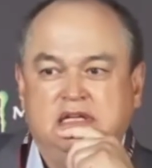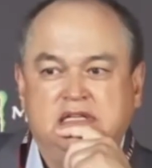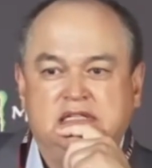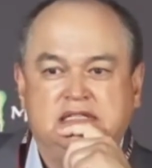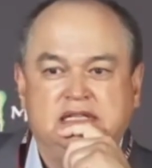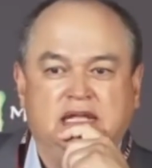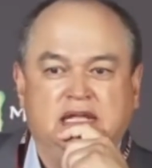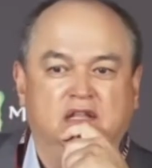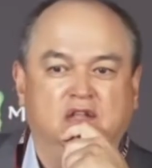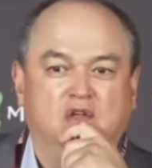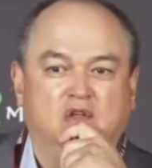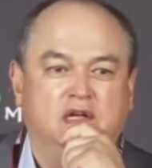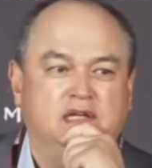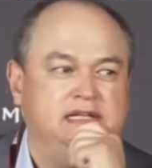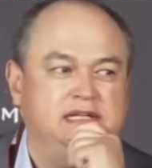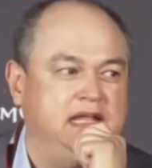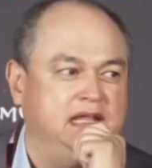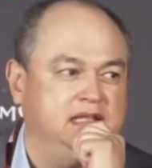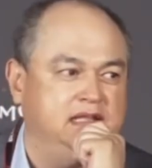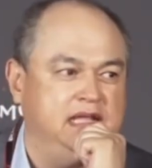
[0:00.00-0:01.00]
say hello to
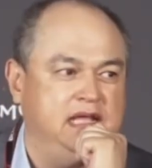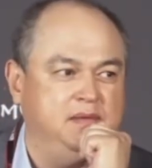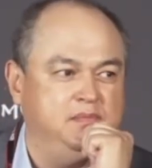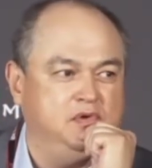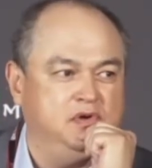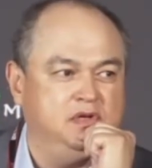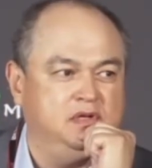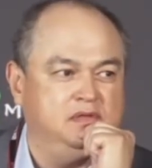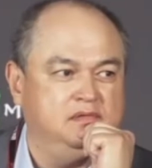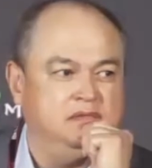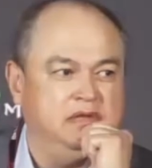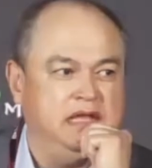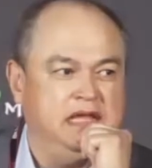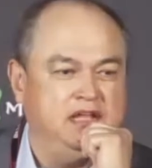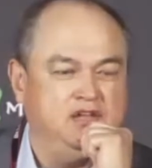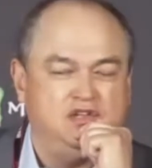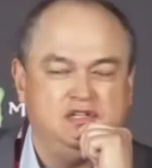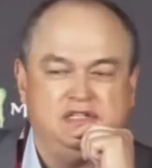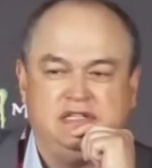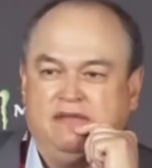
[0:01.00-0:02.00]
Dan Lambert
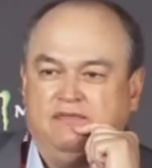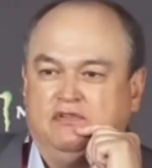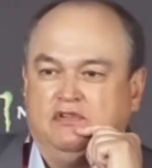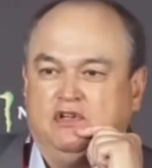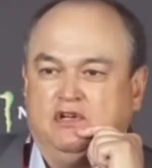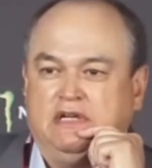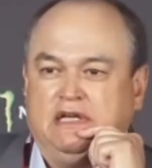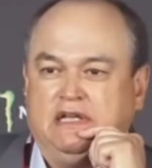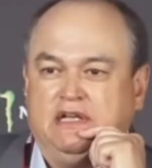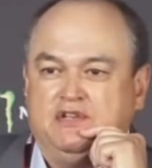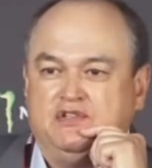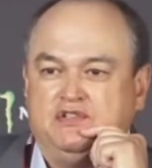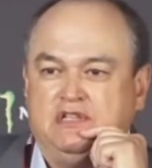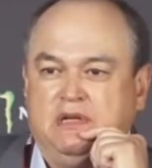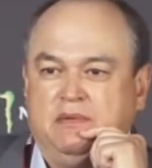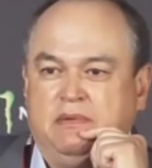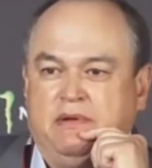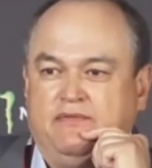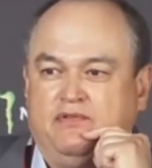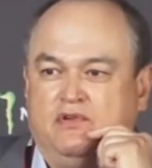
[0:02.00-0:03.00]
and just have a look at his
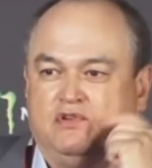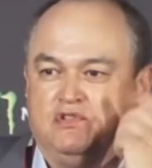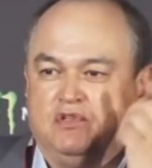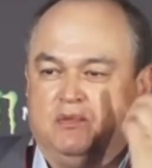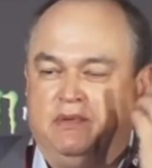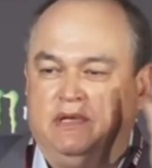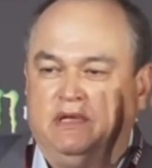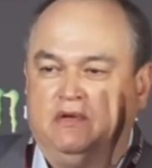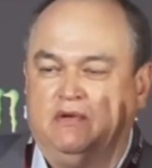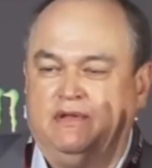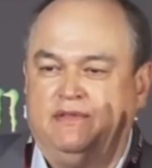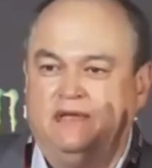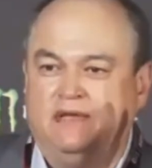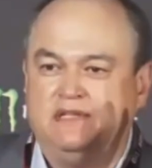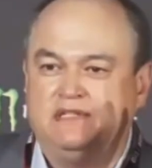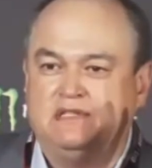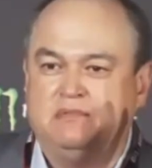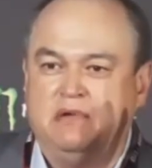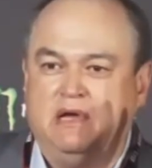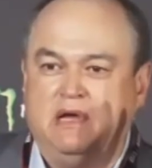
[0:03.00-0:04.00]
gym. I've heard so many great
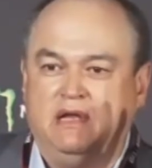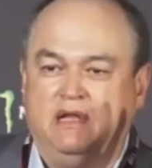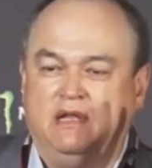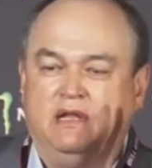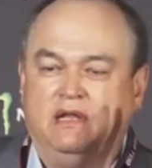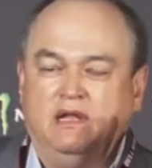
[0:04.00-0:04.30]
things about it.